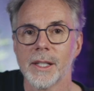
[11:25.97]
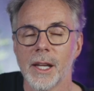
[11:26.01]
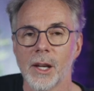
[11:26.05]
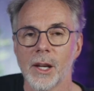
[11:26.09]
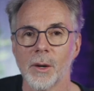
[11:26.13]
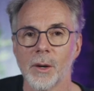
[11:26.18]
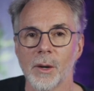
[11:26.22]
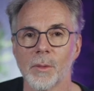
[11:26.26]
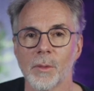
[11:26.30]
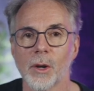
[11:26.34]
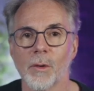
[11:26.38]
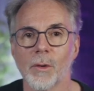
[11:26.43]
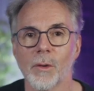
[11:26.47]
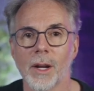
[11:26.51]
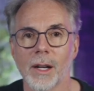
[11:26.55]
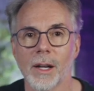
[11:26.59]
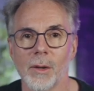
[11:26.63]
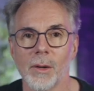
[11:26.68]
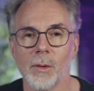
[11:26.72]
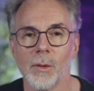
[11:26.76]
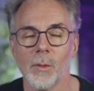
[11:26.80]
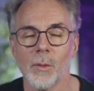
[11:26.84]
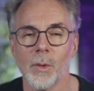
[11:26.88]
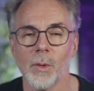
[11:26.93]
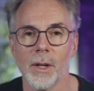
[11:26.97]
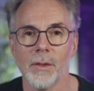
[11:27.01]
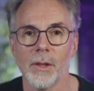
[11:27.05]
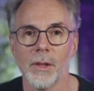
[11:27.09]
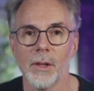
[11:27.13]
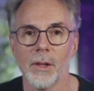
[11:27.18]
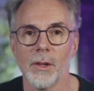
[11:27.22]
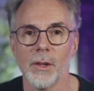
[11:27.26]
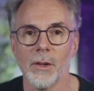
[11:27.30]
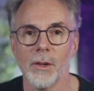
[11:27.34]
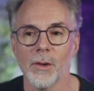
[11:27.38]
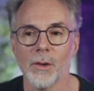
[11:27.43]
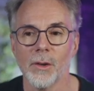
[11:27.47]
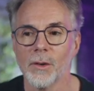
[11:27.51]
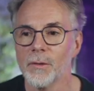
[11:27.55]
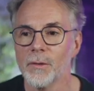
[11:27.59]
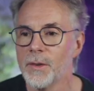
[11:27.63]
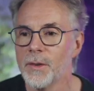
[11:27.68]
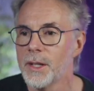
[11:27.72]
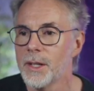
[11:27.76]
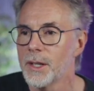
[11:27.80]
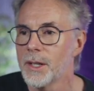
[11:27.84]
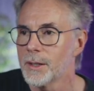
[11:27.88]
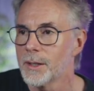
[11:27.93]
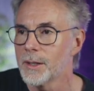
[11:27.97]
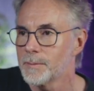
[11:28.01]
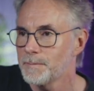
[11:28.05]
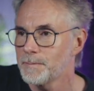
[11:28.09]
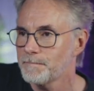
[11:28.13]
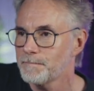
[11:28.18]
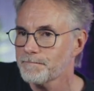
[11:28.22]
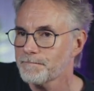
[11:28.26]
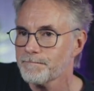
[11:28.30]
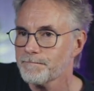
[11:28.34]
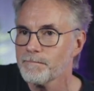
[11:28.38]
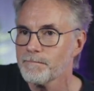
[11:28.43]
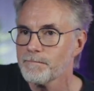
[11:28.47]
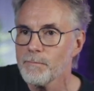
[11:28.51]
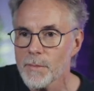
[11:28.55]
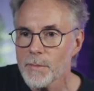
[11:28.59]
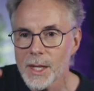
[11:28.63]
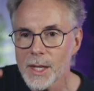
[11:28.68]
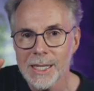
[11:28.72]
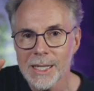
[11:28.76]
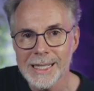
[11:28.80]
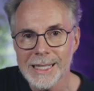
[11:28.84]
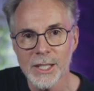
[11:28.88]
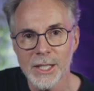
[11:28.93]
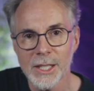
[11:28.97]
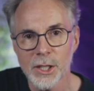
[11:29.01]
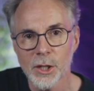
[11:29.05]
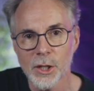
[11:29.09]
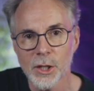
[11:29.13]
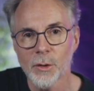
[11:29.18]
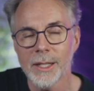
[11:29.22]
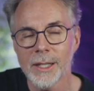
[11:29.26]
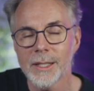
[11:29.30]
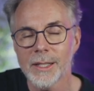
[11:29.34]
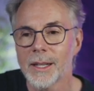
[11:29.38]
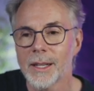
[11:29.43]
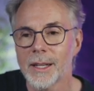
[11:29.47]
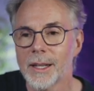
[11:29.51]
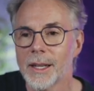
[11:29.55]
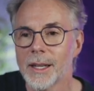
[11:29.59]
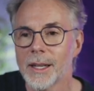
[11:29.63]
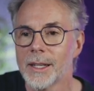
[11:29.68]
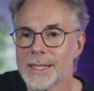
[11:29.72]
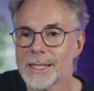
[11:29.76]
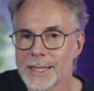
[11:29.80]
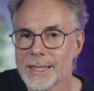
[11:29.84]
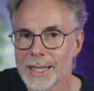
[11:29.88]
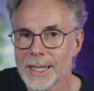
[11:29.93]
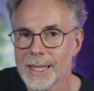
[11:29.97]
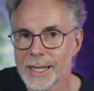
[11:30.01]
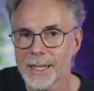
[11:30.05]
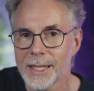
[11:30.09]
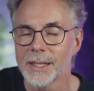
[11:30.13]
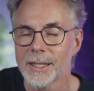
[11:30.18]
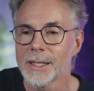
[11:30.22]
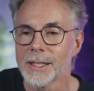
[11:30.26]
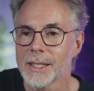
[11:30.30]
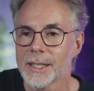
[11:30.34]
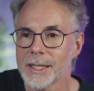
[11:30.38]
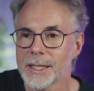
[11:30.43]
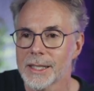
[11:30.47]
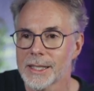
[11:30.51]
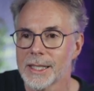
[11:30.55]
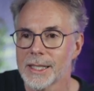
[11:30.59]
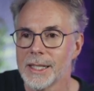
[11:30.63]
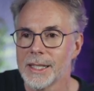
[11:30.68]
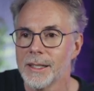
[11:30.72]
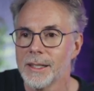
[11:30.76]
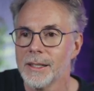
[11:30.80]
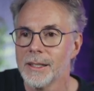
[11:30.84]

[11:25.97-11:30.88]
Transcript: correctly with your video. So let's create a second scene.